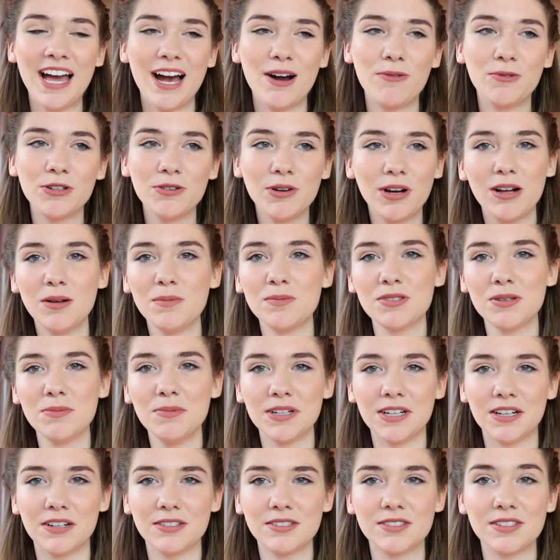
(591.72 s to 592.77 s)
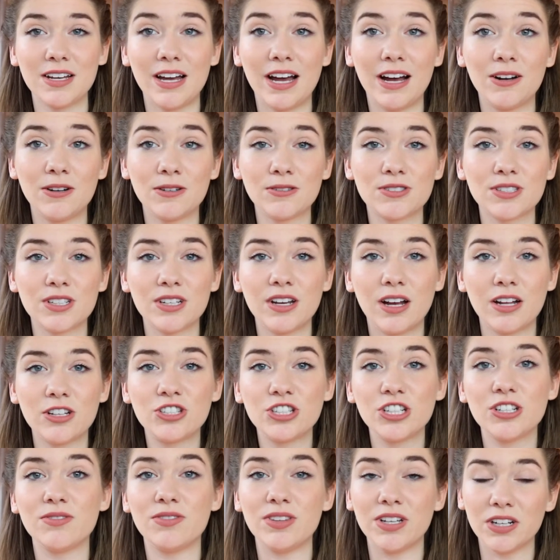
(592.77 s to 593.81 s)
and when you help someone else out
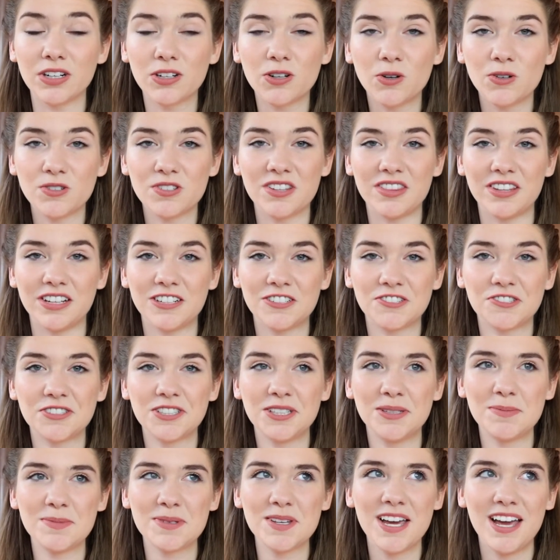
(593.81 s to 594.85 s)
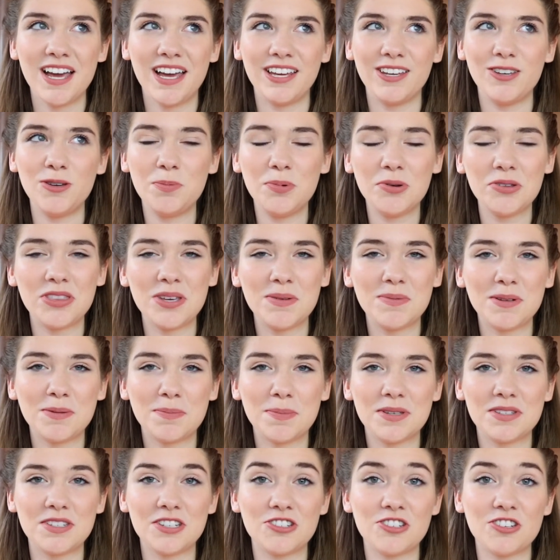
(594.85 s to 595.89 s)
achieve their goals and their dreams, you put them in a
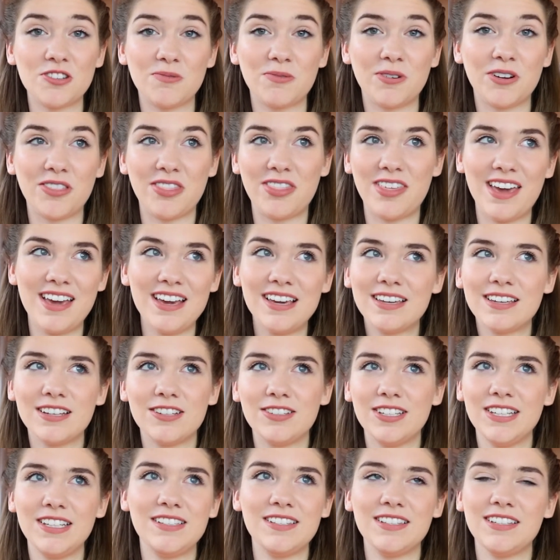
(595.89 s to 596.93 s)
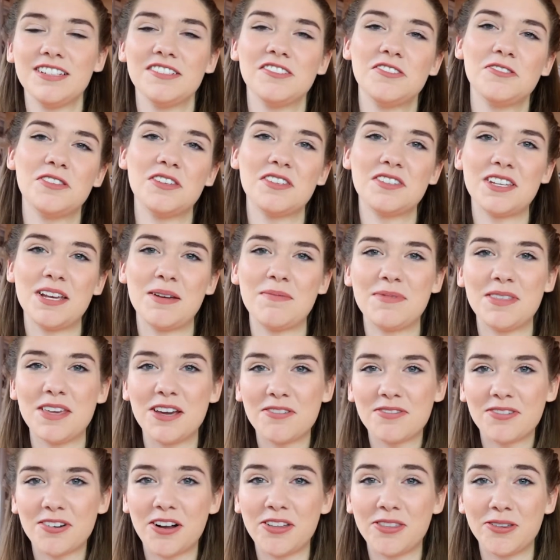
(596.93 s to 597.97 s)
position where they can easily do the same
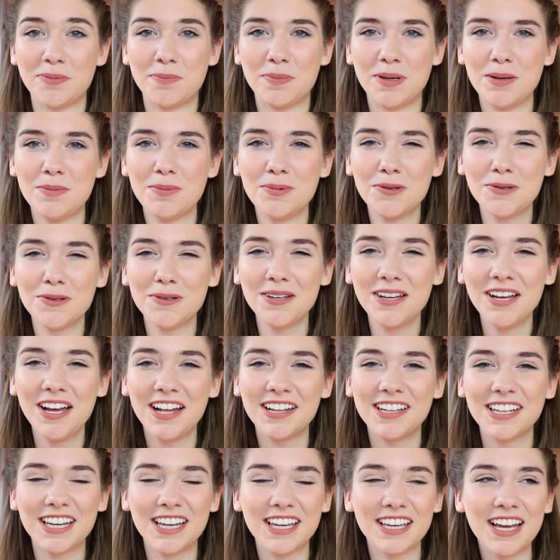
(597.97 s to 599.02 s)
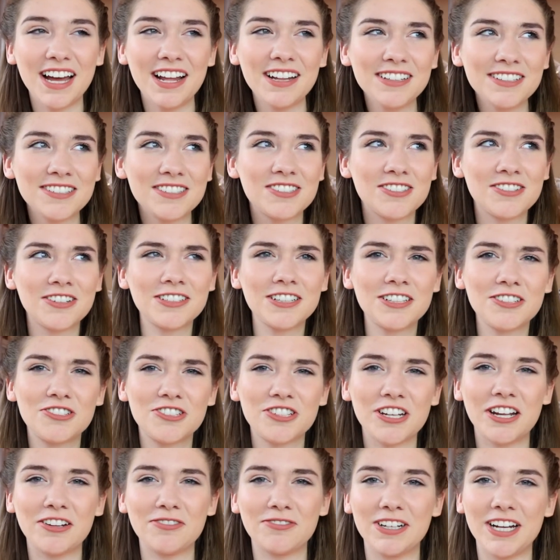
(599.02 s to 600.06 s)
thing for other people. They can kind of start a
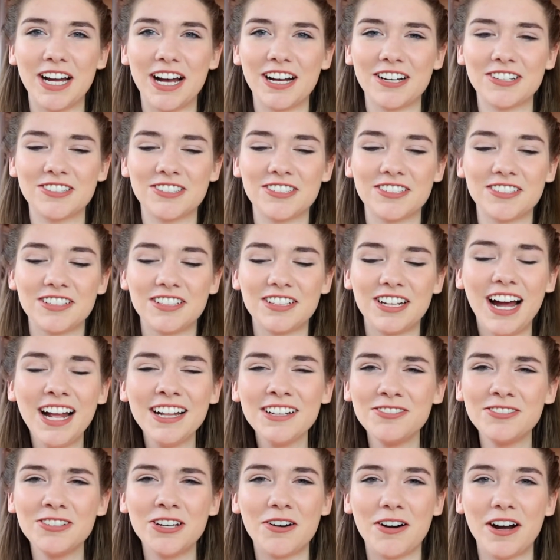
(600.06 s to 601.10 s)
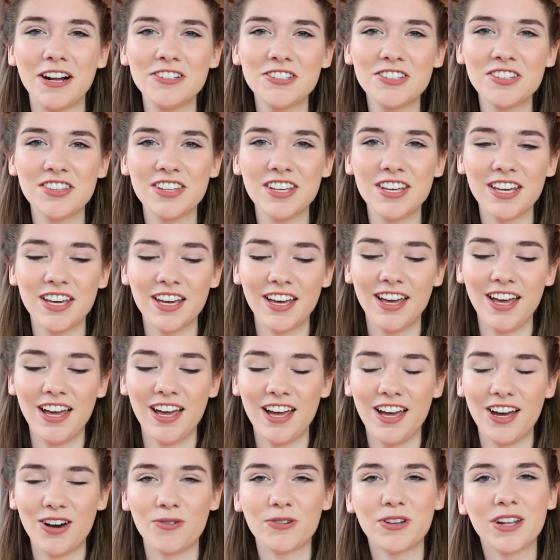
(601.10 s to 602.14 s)
chain reaction, and I don't know, I just think
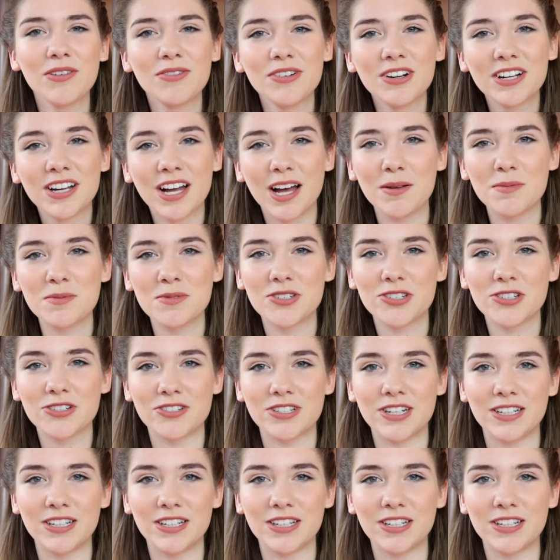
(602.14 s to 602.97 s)
whenever it comes to your